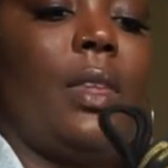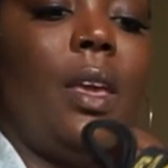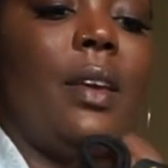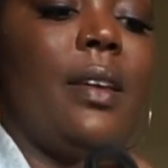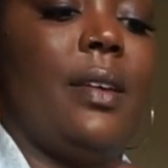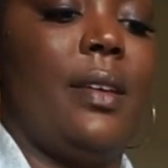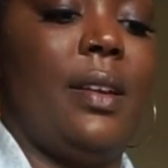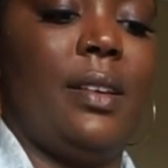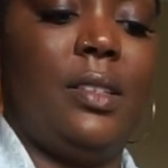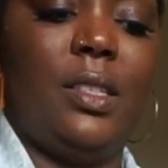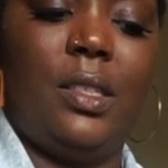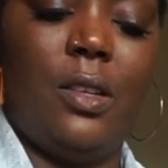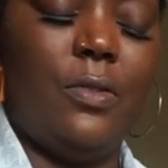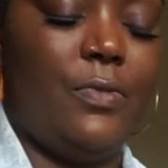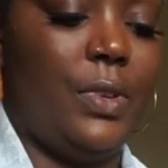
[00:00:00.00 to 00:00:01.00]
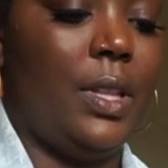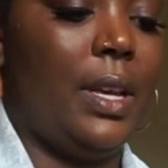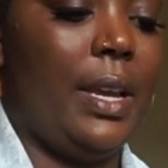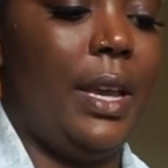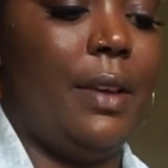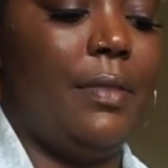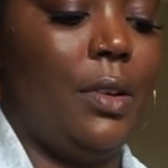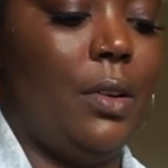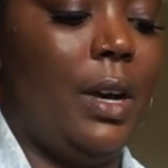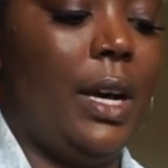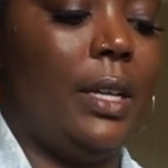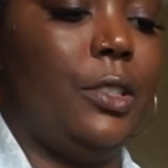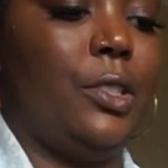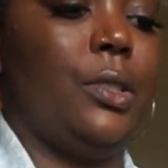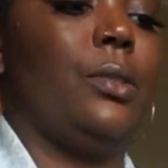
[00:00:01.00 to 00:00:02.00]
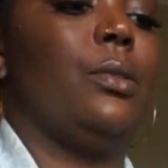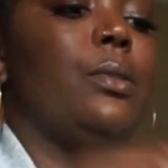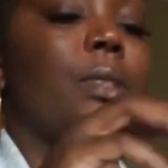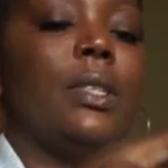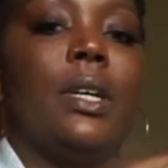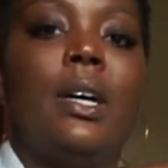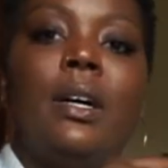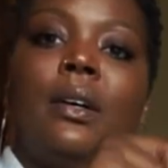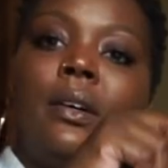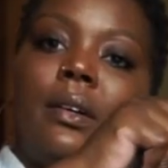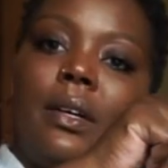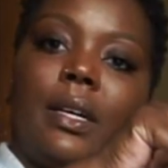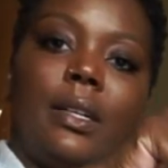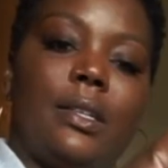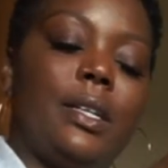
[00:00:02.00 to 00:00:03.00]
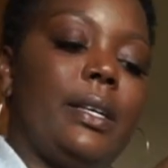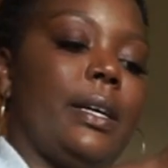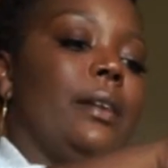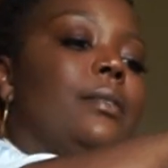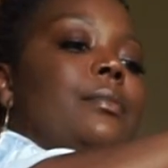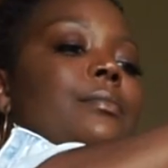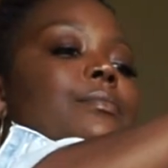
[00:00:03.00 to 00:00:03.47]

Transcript: and I just don't feel like having on hot shoes at a cookout.